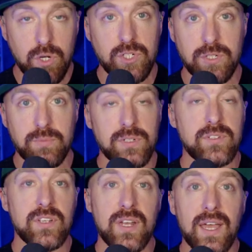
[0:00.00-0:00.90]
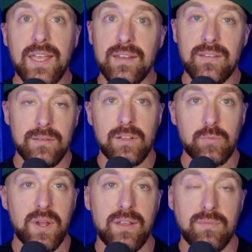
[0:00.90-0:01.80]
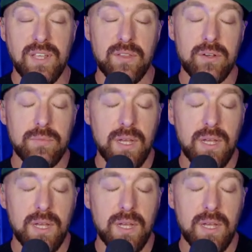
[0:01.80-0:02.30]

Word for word: worship tonight, let's pray together.